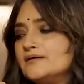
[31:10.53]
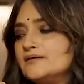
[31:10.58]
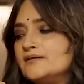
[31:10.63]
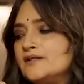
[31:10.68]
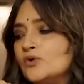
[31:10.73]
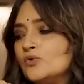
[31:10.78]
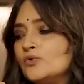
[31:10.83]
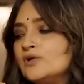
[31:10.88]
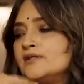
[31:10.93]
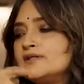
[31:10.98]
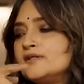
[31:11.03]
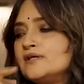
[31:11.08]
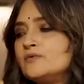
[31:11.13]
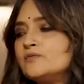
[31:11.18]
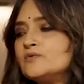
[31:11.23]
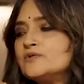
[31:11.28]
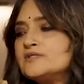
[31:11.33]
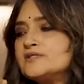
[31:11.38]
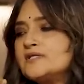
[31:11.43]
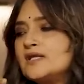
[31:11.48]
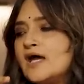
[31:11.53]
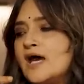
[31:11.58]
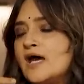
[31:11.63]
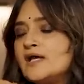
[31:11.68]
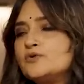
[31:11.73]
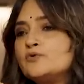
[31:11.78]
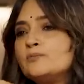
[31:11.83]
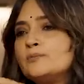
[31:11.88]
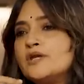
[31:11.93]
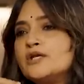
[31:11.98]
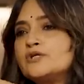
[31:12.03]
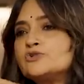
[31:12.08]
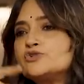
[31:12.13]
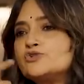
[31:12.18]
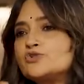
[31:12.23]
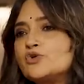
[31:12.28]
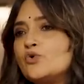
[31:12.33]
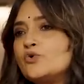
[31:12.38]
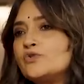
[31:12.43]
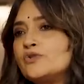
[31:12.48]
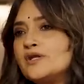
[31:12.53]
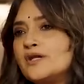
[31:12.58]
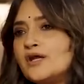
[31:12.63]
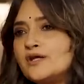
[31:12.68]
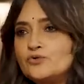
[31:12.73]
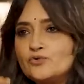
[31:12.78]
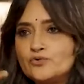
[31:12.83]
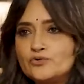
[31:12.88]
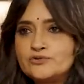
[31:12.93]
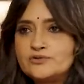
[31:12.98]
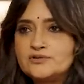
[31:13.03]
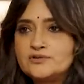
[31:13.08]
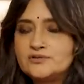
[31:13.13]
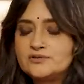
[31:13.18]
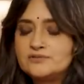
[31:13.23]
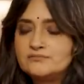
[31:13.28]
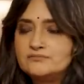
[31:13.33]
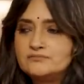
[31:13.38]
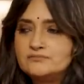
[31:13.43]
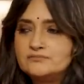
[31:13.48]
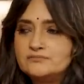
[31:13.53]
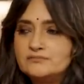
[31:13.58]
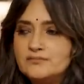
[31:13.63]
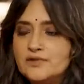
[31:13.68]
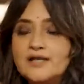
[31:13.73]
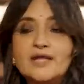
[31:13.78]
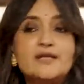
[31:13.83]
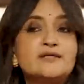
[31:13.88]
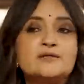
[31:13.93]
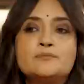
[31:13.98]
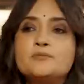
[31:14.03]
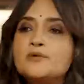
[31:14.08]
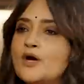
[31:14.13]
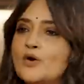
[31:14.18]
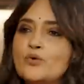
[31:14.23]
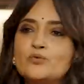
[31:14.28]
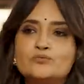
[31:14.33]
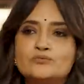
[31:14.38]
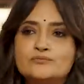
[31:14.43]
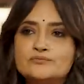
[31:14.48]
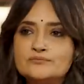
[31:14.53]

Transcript: the only thing was that I had to make sure that I don't let him down.